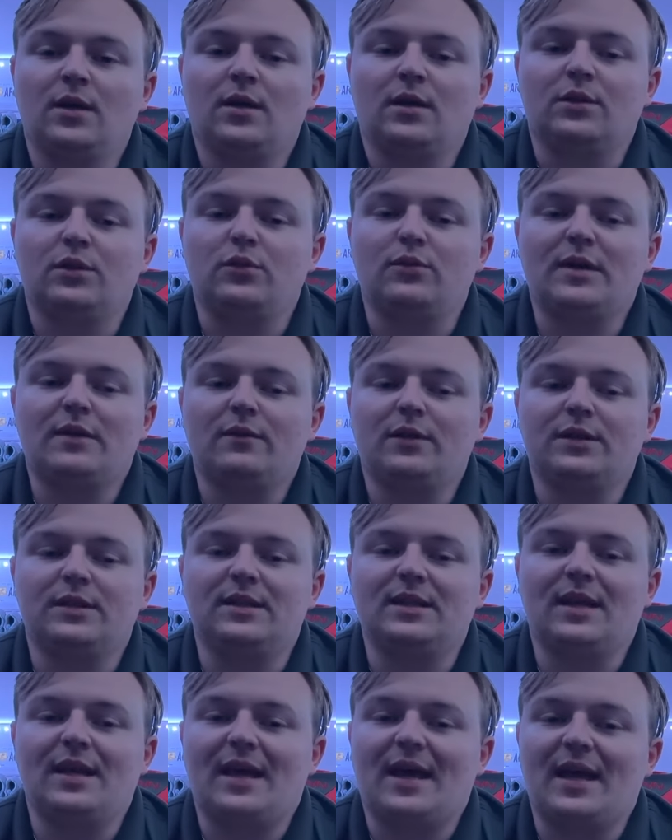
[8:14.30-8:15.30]
You never
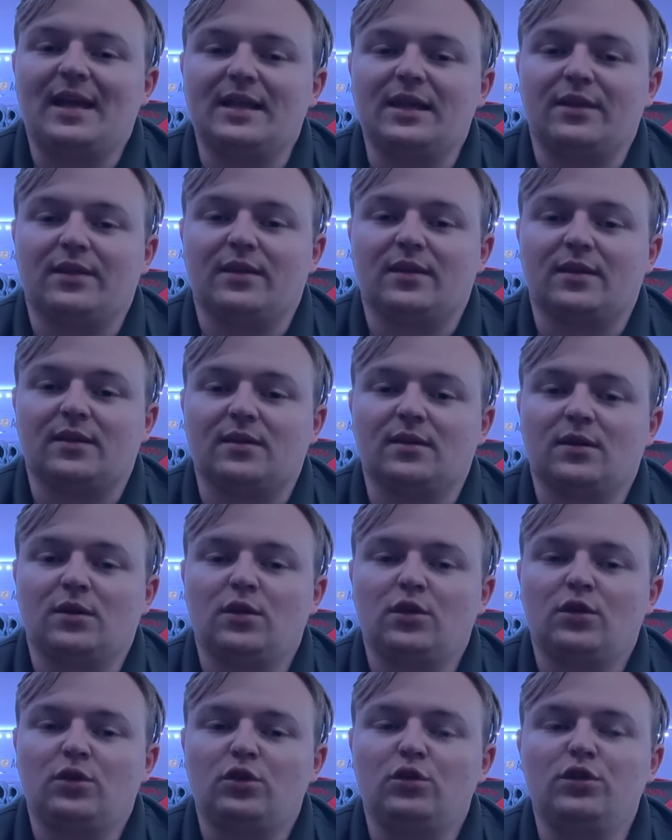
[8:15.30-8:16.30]
did anything.
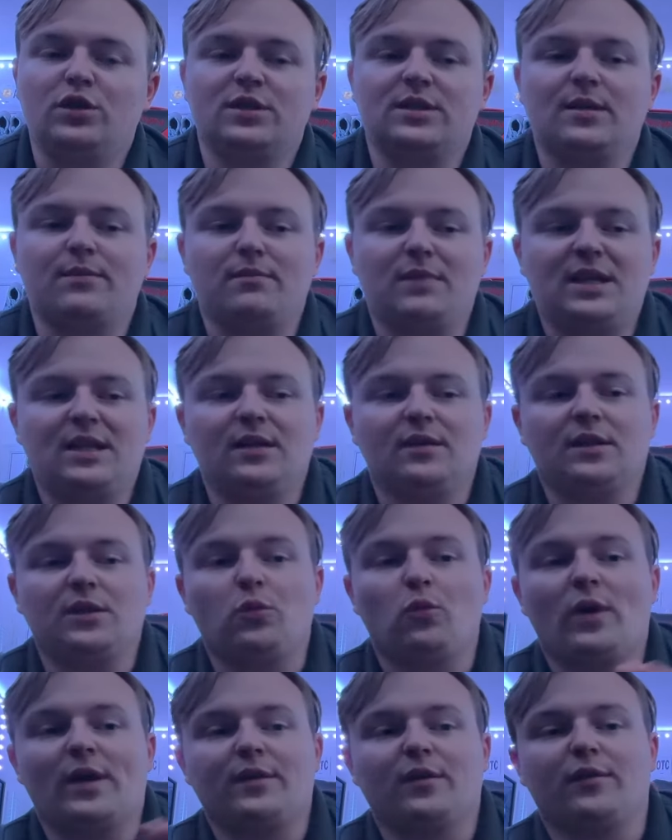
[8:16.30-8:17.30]
You just immediately
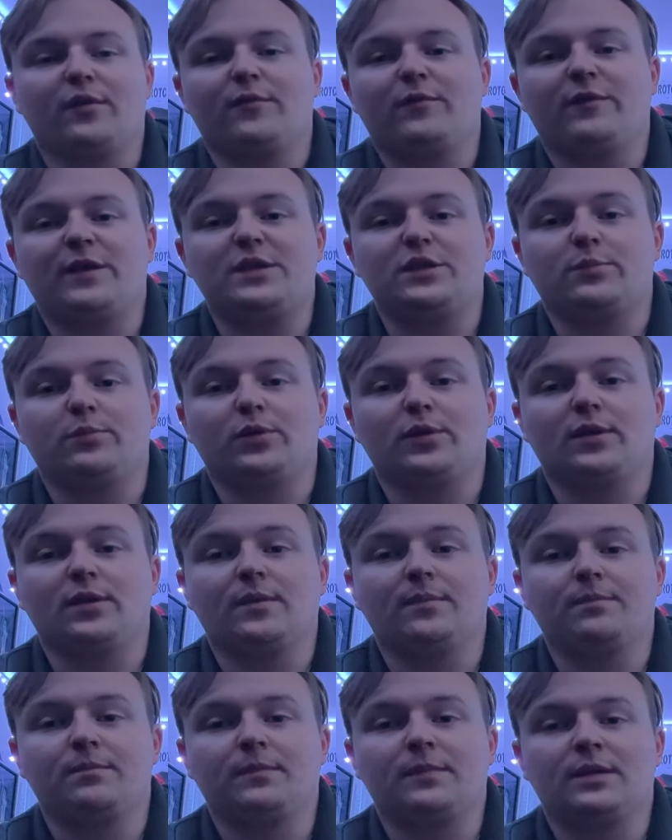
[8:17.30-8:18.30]
went on Facebook,
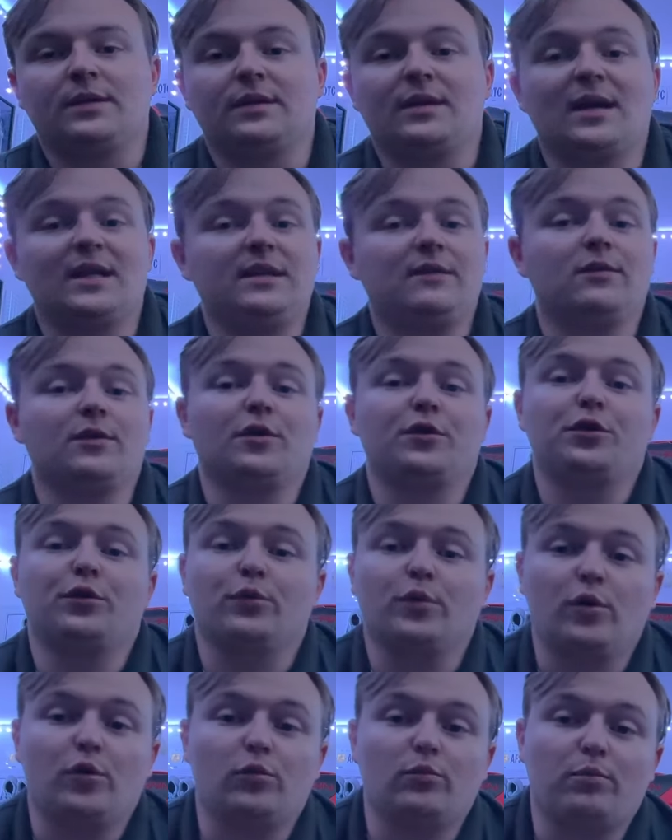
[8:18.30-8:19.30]
not even on your
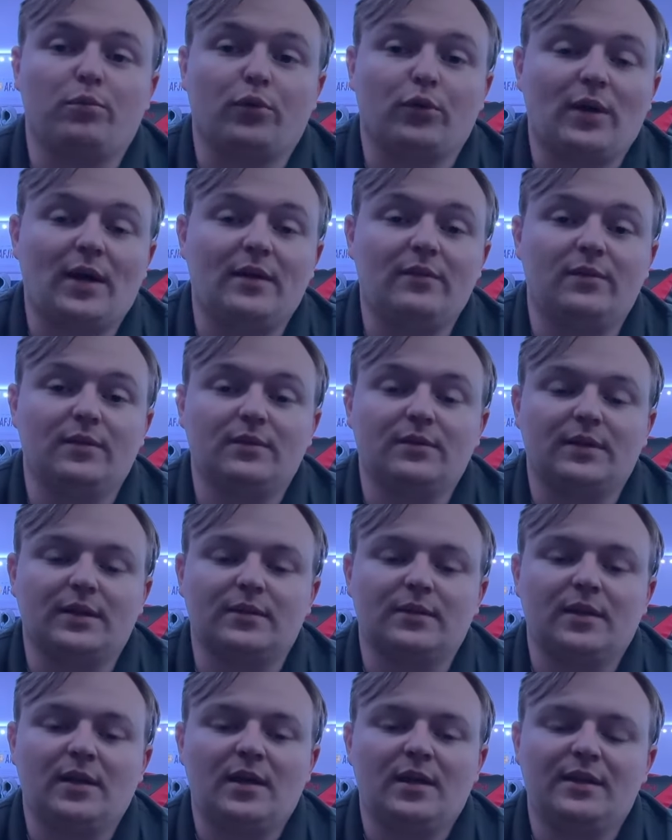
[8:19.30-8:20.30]
own private, like,
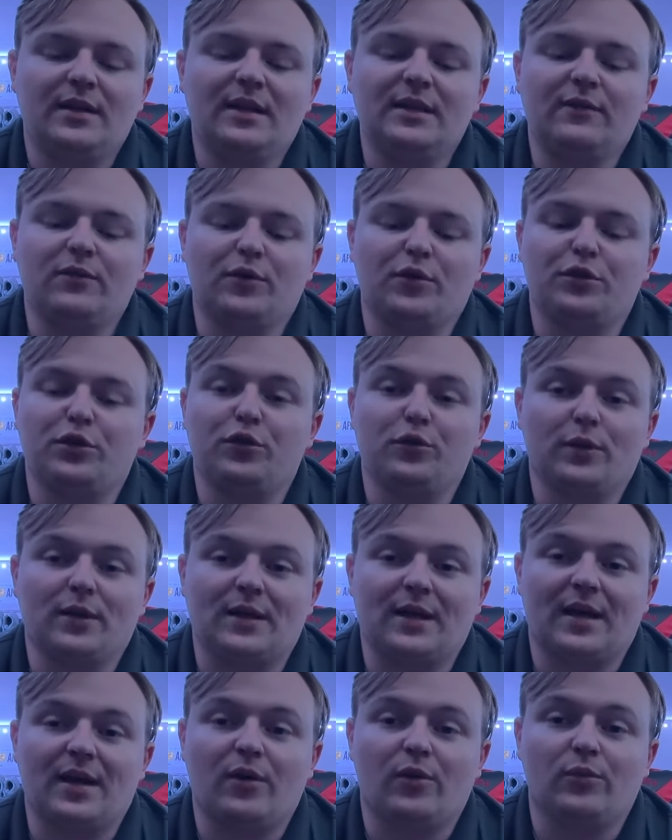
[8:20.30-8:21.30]
not even on your
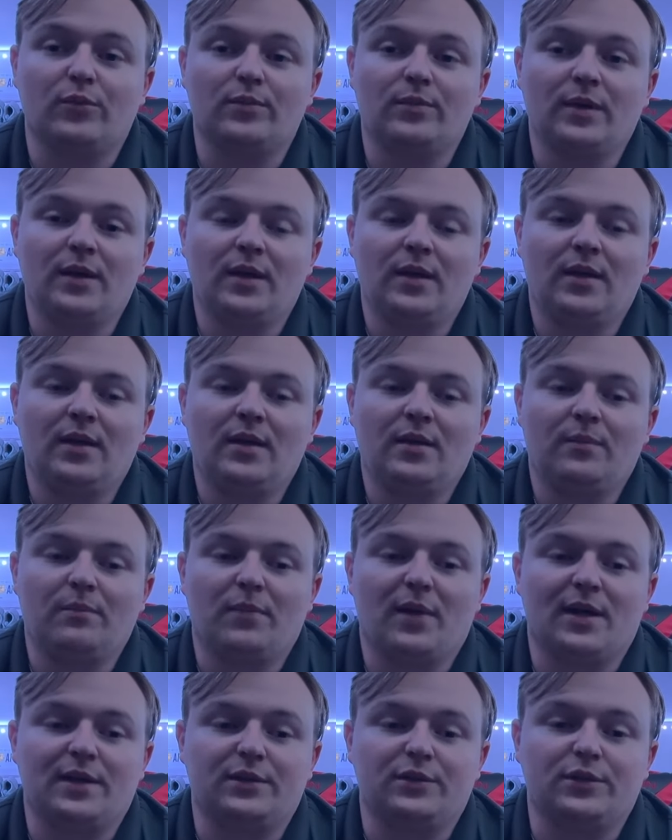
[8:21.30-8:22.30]
account,
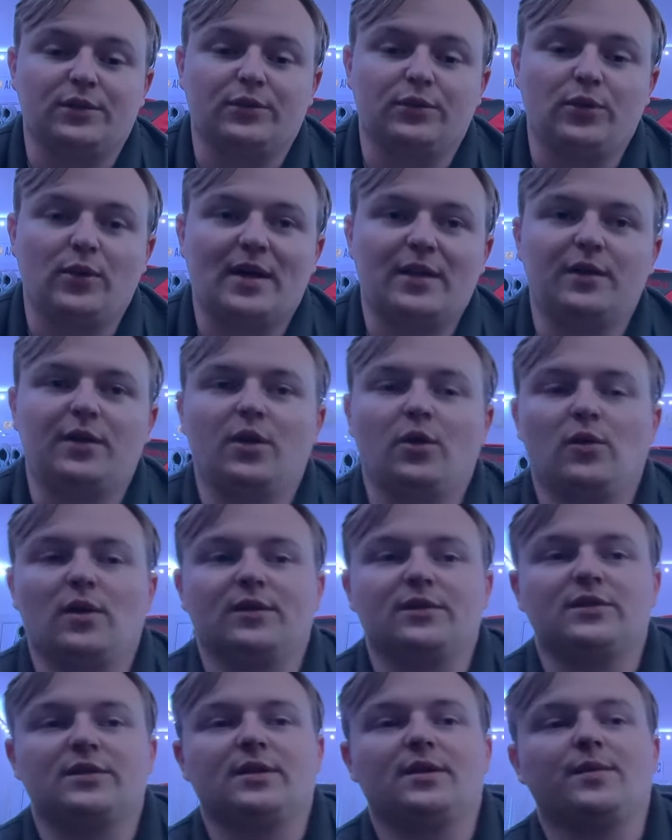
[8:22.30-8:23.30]
mind you. You had to go
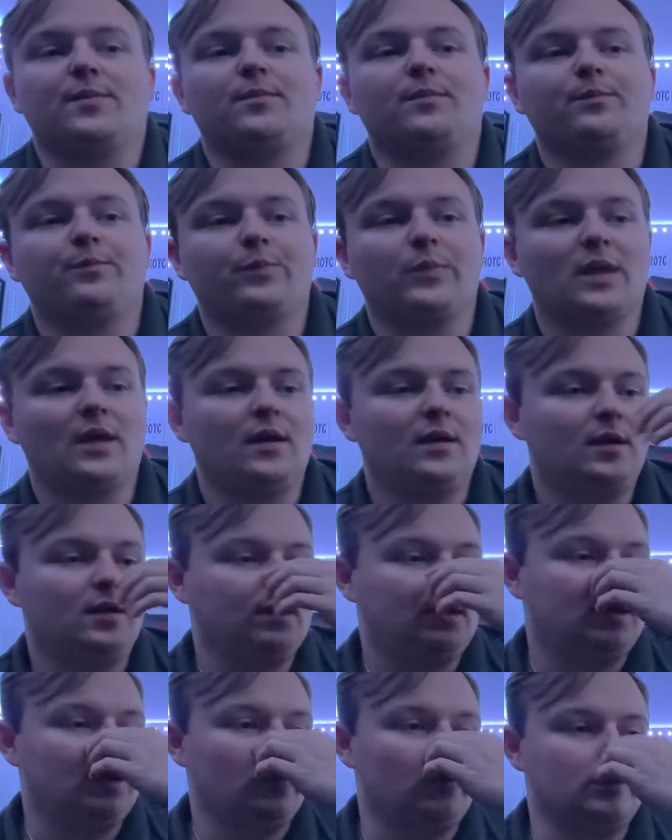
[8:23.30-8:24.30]
on some,
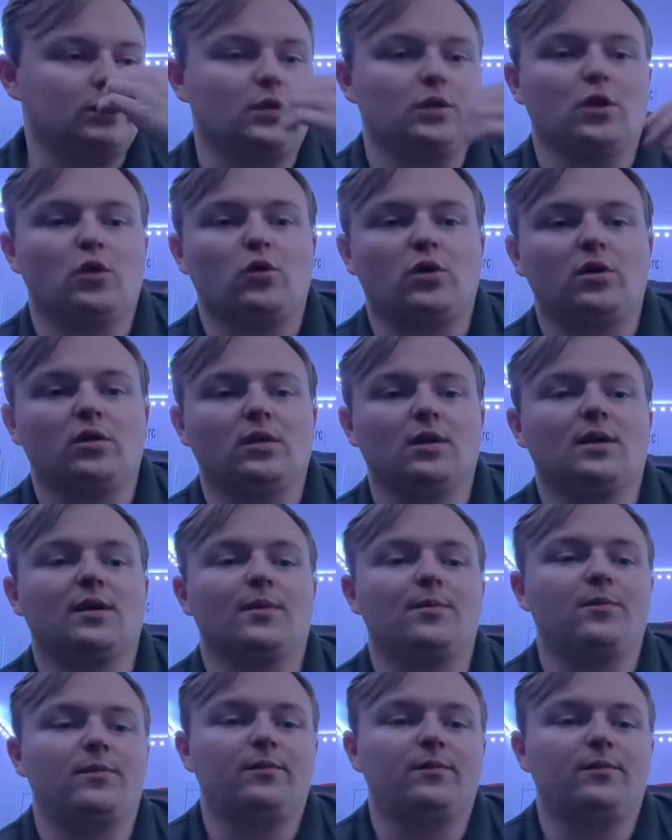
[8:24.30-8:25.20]
it was a local,